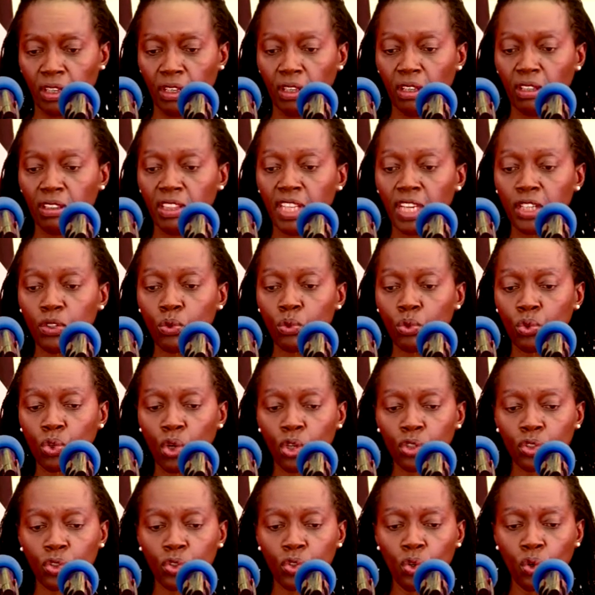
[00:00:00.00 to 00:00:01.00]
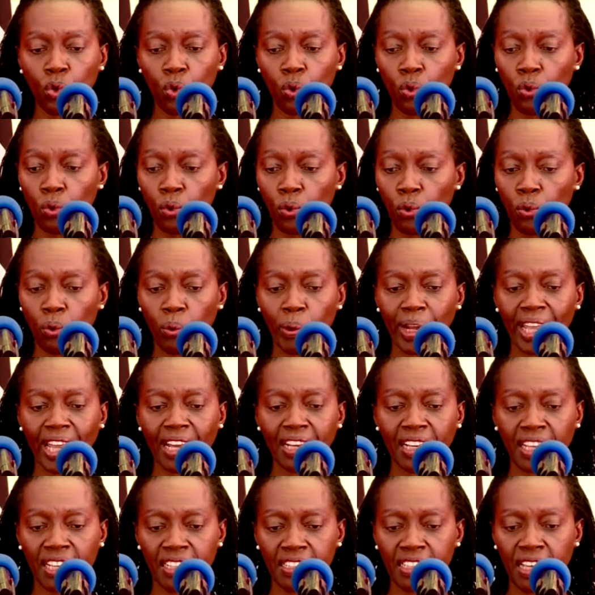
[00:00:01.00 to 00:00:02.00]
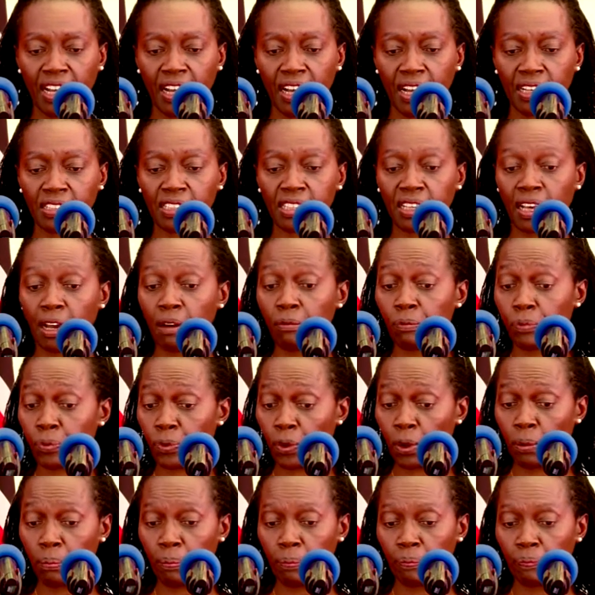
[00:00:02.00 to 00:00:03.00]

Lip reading: They do not know where Kenya has come from.